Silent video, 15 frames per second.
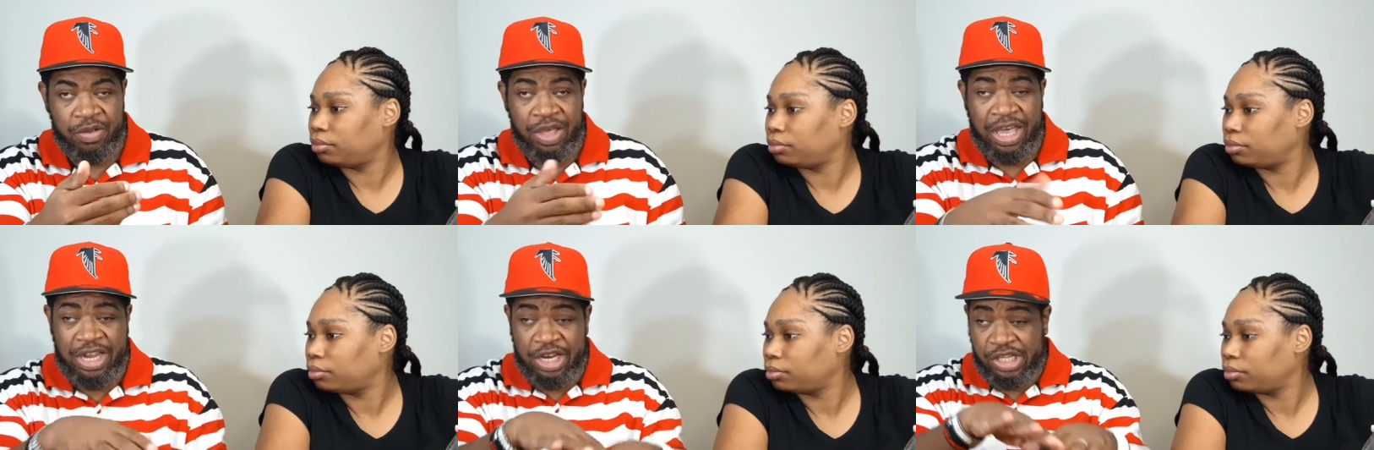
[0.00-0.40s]

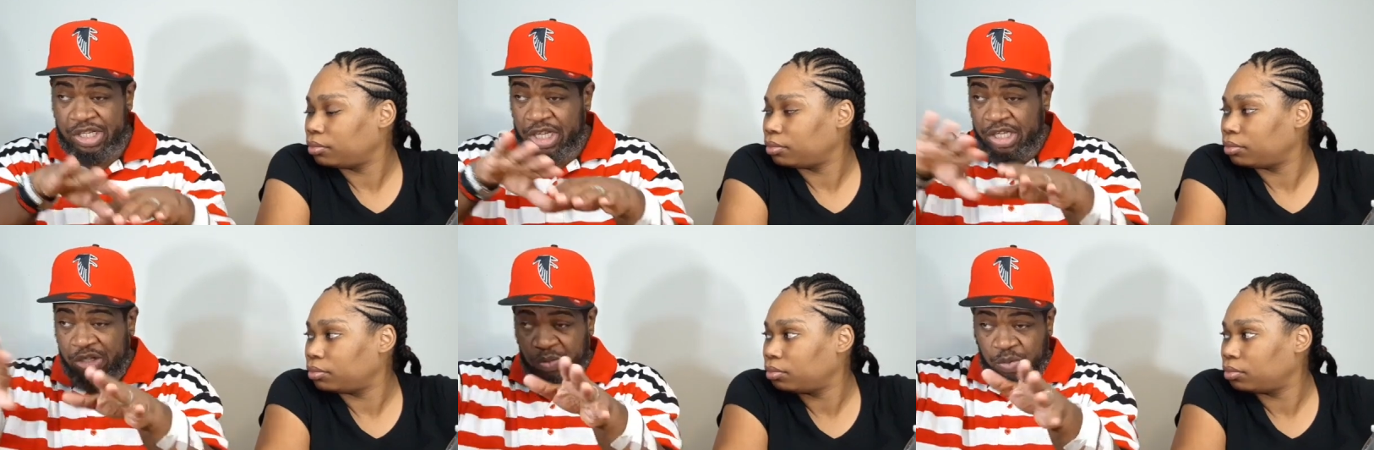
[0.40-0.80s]
Speaker 1: And
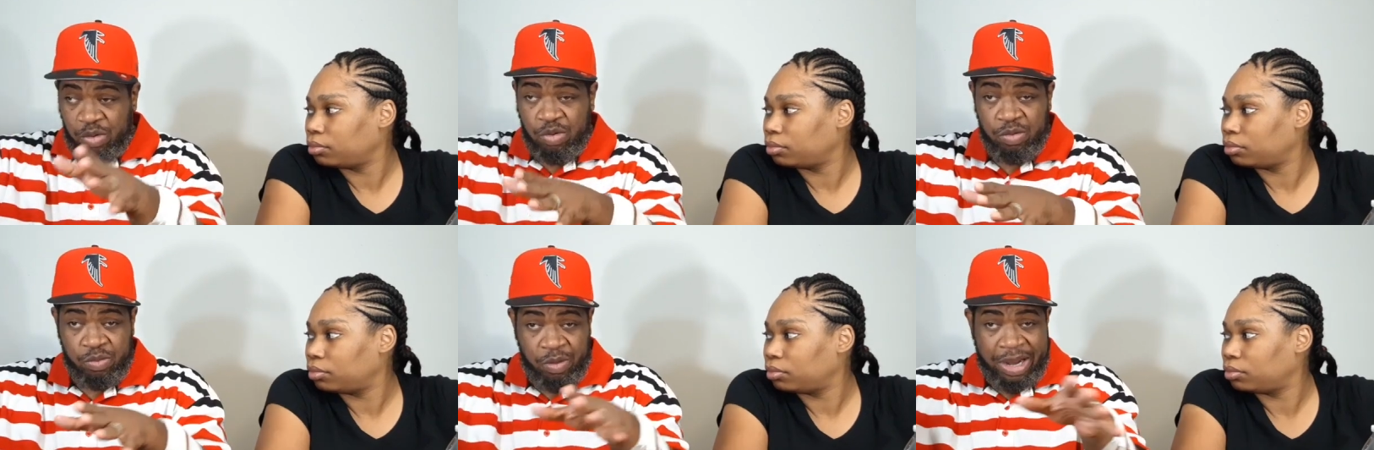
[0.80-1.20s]
it's a
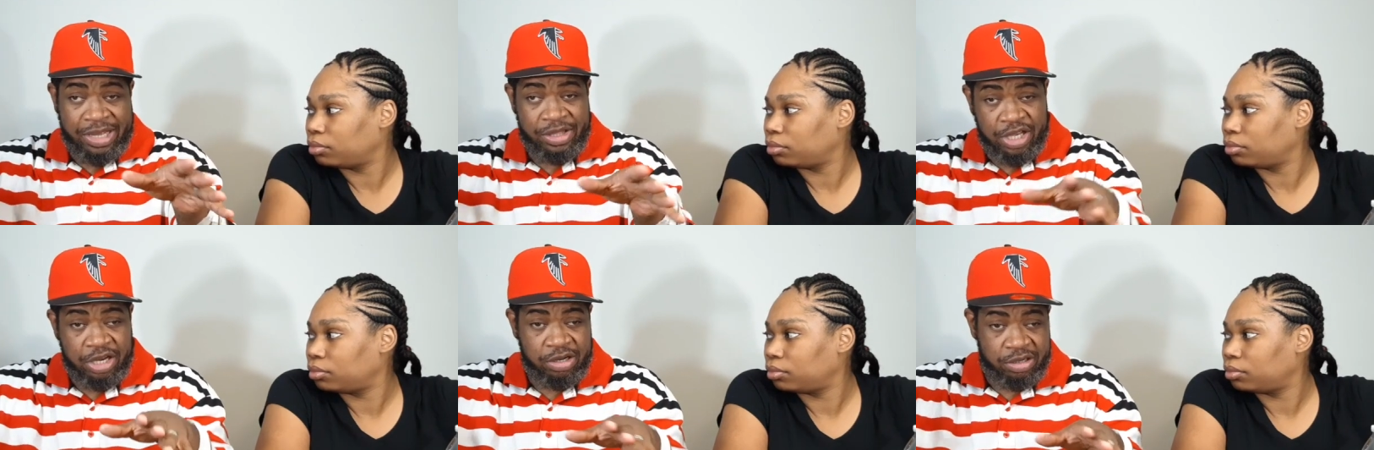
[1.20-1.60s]
room right
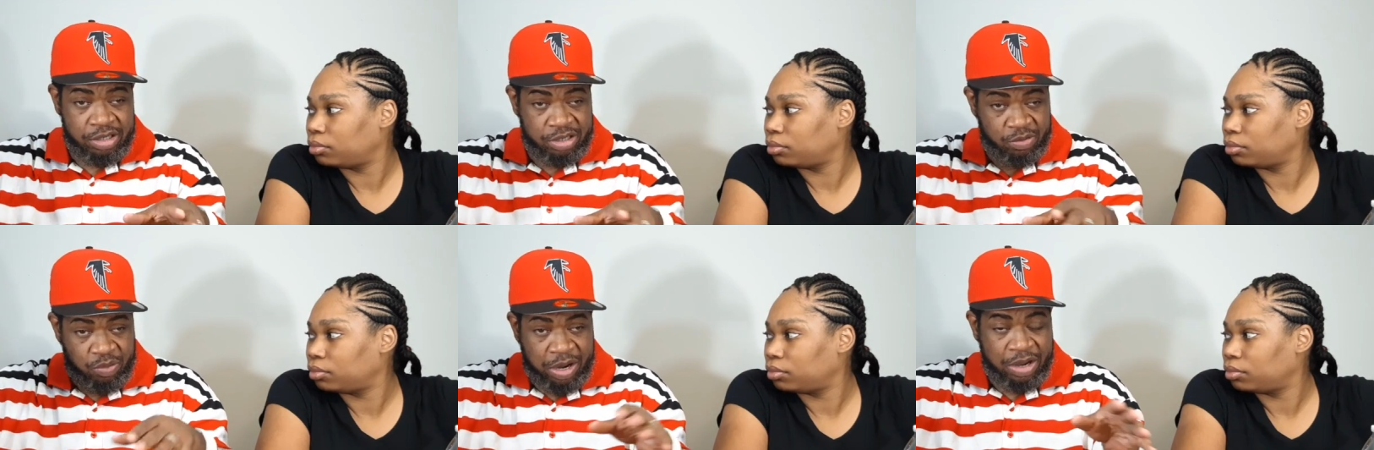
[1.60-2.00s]
there,
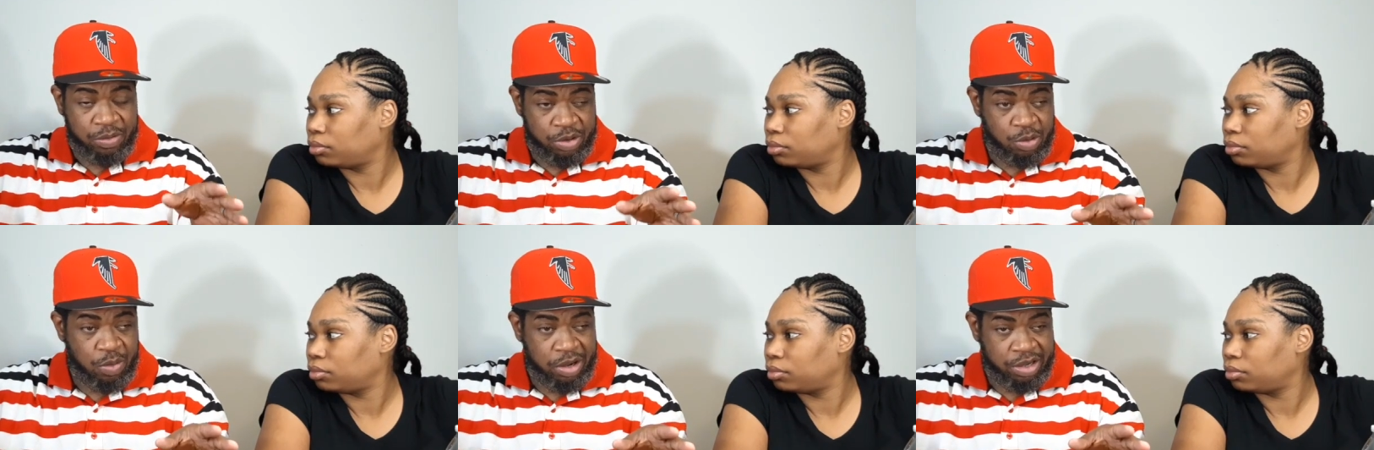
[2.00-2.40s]
right when
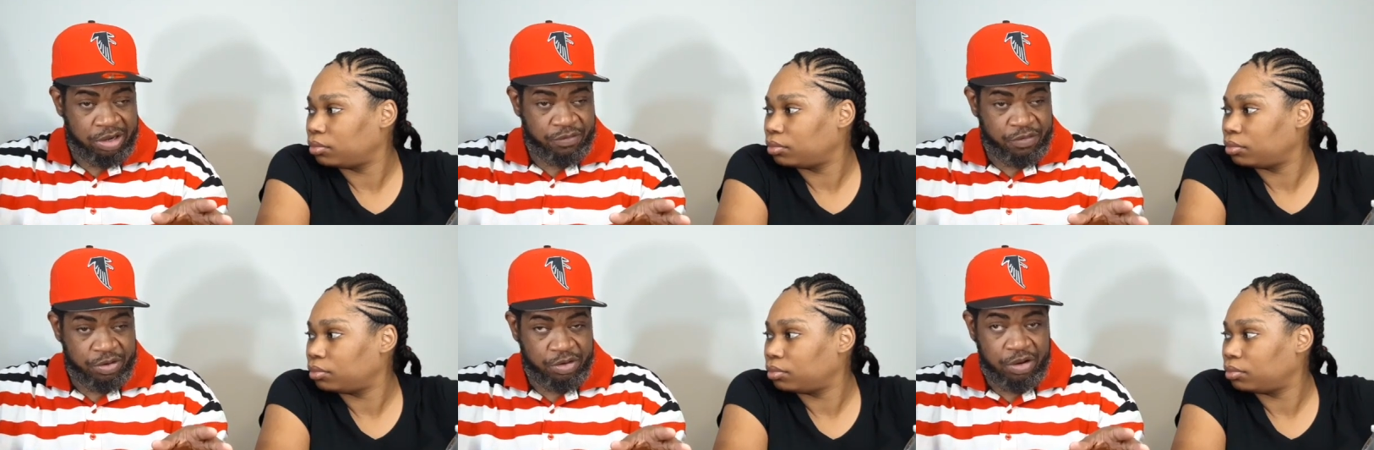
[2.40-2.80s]
you walk in the
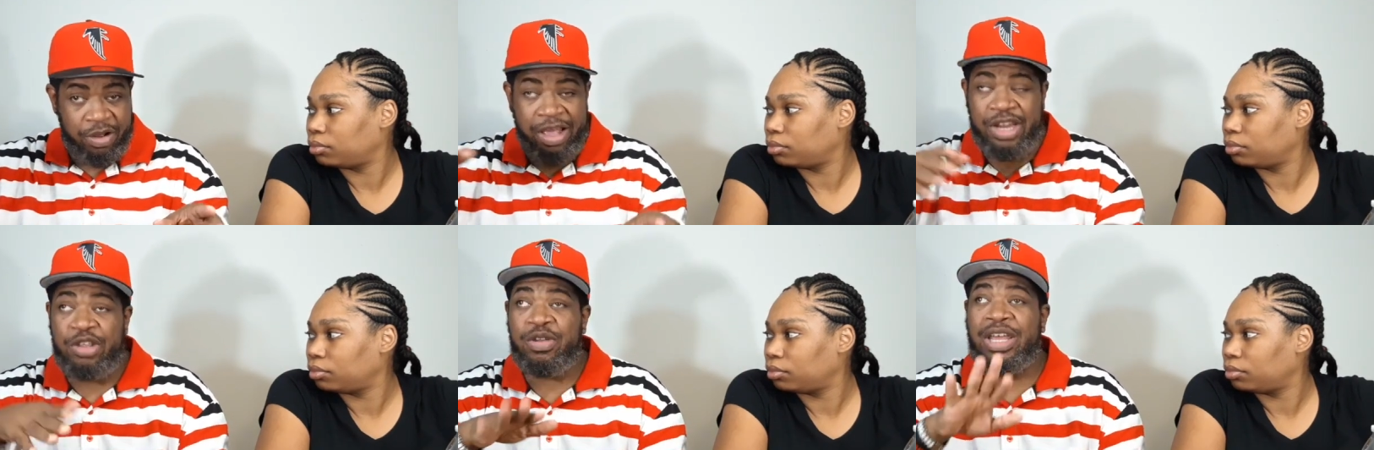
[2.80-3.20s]
front door.
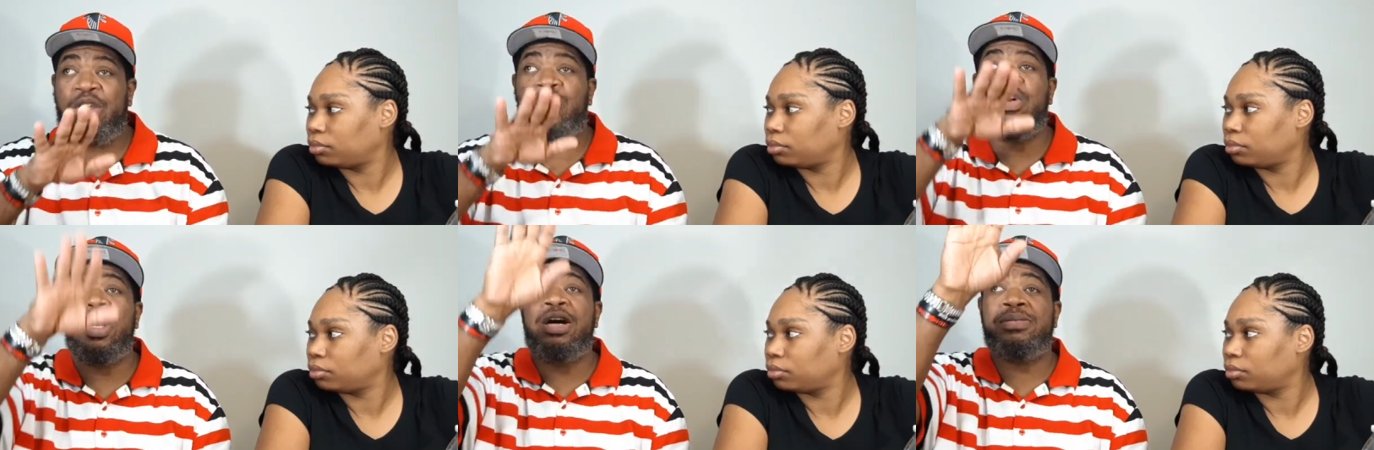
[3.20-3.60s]
And you got to
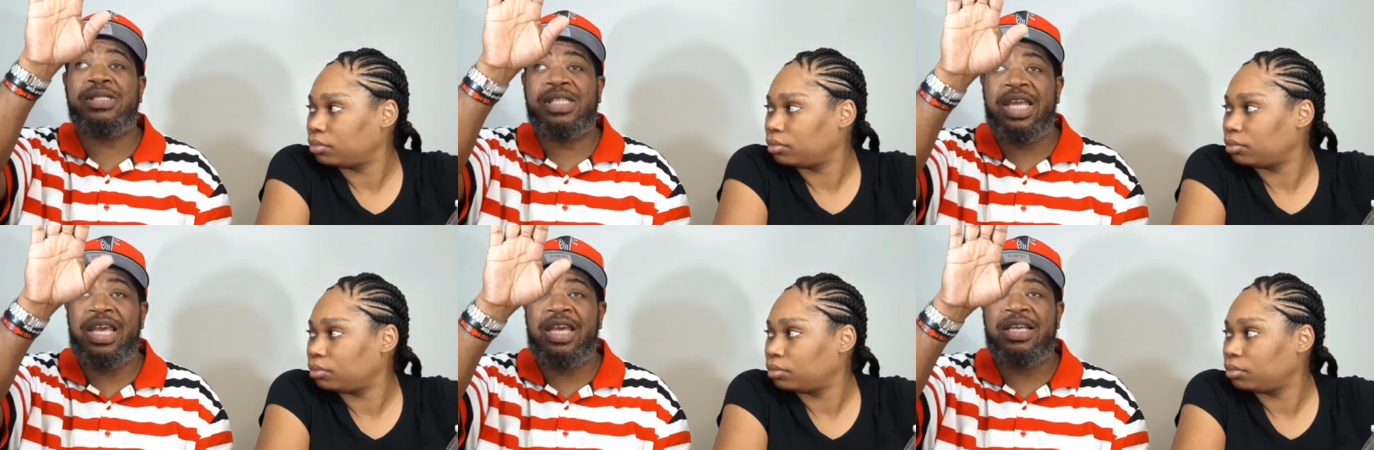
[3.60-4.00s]
go
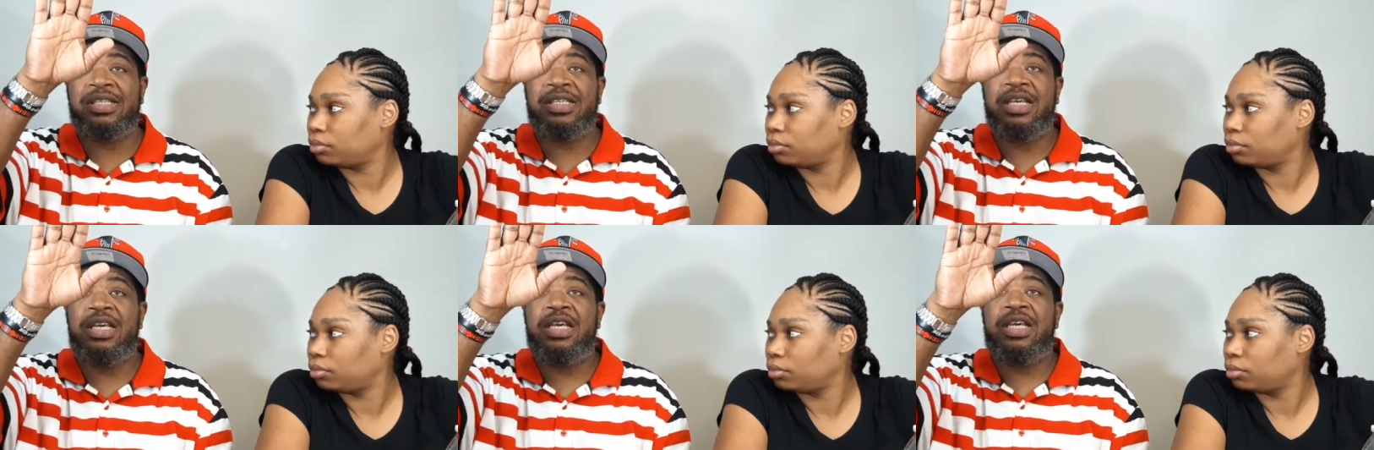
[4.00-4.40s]

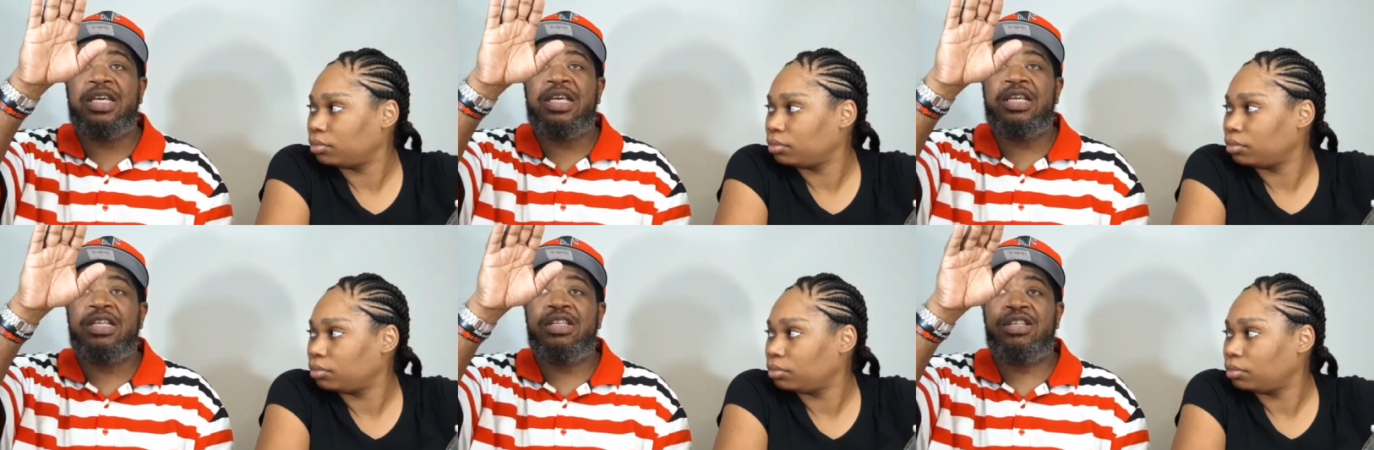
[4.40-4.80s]
upstairs,
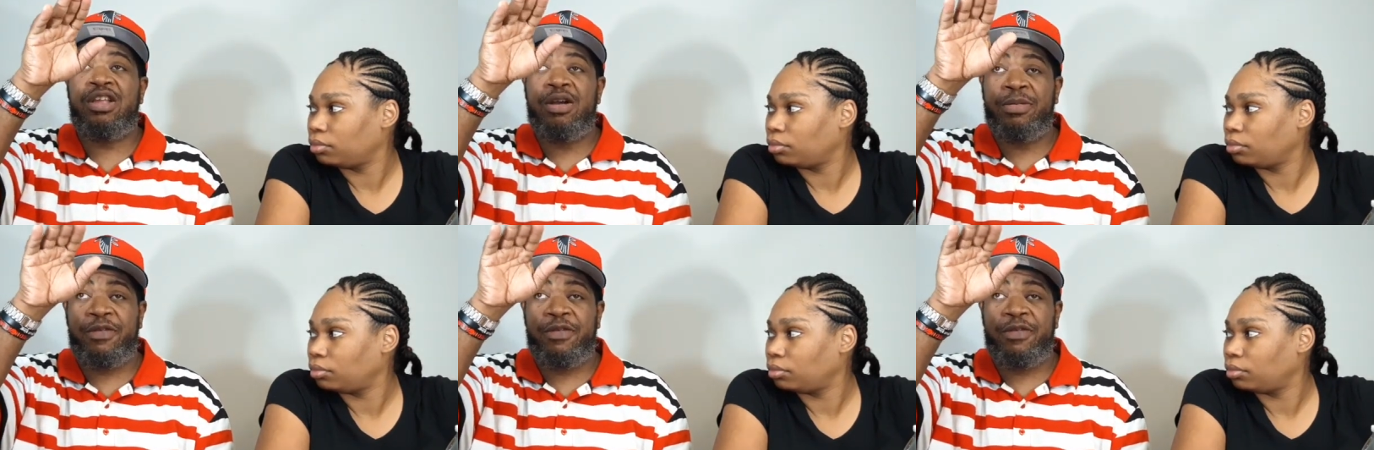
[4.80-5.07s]
up